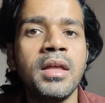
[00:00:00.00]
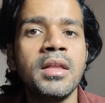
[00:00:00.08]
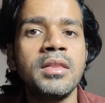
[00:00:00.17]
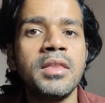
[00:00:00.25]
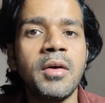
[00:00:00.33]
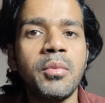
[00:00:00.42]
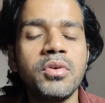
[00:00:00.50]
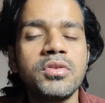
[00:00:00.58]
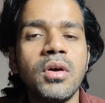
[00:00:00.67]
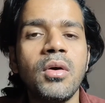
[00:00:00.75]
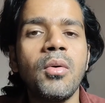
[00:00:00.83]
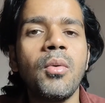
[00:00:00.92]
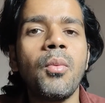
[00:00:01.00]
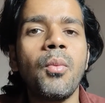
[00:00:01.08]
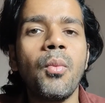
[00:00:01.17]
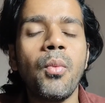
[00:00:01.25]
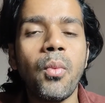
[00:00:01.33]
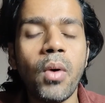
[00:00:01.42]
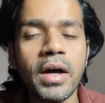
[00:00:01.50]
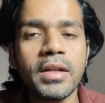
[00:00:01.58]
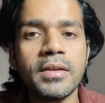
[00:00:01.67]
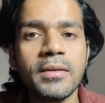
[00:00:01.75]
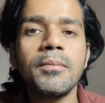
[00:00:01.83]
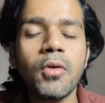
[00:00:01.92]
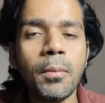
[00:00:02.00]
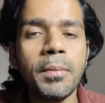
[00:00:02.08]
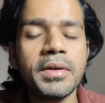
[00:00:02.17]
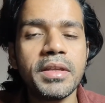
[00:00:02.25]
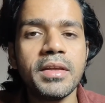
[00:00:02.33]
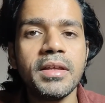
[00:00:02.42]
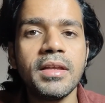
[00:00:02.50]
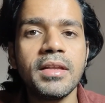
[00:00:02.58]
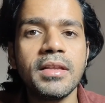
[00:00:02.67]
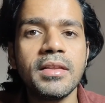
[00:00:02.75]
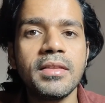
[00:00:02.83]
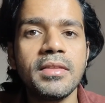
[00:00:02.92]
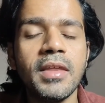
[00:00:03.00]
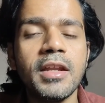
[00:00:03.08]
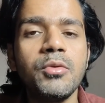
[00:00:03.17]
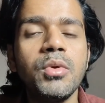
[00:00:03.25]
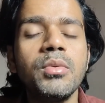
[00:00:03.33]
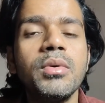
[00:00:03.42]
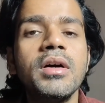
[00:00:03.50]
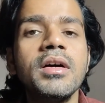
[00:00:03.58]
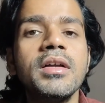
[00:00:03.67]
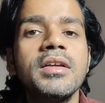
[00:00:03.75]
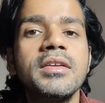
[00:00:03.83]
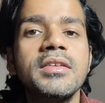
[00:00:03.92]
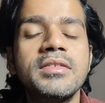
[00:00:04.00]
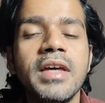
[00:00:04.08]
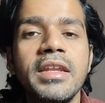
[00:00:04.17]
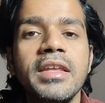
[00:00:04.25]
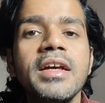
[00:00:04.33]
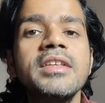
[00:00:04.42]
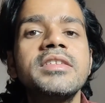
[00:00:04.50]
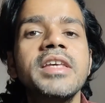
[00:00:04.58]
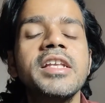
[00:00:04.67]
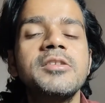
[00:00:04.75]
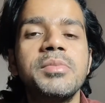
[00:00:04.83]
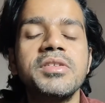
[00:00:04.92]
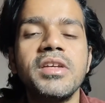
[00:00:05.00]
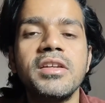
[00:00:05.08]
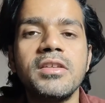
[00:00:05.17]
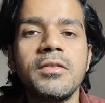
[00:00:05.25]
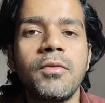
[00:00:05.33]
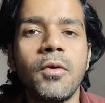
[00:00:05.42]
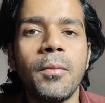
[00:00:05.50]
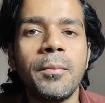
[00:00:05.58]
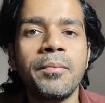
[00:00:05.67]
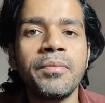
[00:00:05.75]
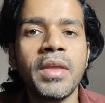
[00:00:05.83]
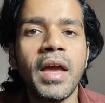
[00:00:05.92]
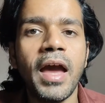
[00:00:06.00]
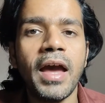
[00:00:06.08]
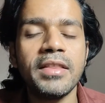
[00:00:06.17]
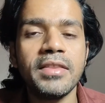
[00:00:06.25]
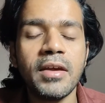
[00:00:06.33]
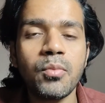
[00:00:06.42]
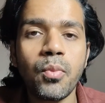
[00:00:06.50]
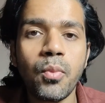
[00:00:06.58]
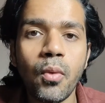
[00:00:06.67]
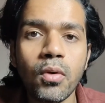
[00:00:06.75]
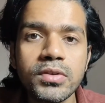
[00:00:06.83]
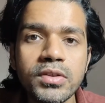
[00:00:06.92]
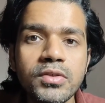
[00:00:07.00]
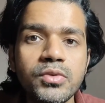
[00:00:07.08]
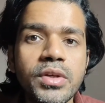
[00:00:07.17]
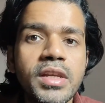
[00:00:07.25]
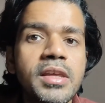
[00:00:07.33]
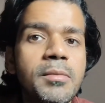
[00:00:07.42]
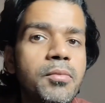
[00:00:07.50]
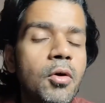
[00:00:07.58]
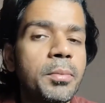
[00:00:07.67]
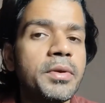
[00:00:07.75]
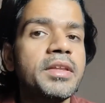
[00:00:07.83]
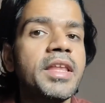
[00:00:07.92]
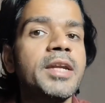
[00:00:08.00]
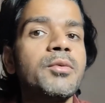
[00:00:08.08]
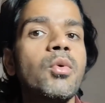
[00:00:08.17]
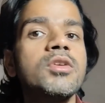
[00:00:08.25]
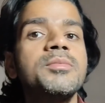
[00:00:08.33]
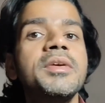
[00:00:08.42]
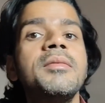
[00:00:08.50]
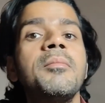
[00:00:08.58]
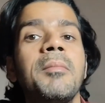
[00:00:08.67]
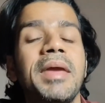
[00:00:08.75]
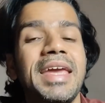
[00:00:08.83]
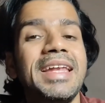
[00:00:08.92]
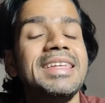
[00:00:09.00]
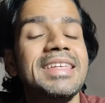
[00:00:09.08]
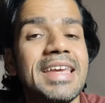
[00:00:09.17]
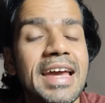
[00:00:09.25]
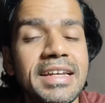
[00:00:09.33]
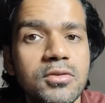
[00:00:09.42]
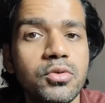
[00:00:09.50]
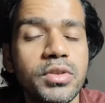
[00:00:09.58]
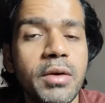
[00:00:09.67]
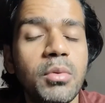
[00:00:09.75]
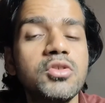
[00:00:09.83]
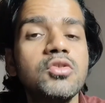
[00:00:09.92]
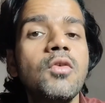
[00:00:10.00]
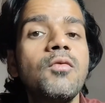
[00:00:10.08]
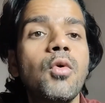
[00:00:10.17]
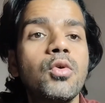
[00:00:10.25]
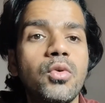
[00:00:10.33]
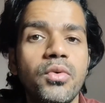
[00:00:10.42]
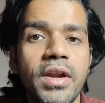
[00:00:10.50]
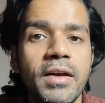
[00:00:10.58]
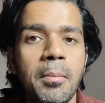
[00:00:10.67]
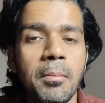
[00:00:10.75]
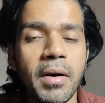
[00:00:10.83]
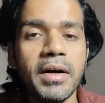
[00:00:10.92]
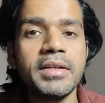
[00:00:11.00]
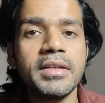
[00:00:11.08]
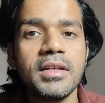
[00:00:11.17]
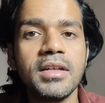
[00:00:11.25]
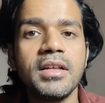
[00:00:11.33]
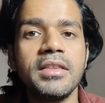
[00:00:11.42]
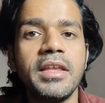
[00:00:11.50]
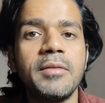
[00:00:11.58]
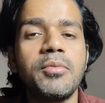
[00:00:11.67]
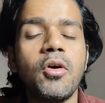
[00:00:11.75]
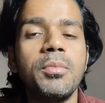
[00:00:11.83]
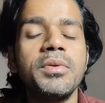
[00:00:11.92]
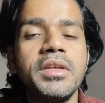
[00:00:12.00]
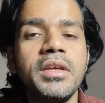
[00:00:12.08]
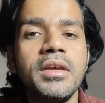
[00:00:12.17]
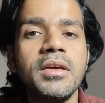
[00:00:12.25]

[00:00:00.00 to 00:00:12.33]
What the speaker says: There was one property that we were designing a sales presenter for, and there wasn't really a property that was being made yet, so there was no photograph, but that property,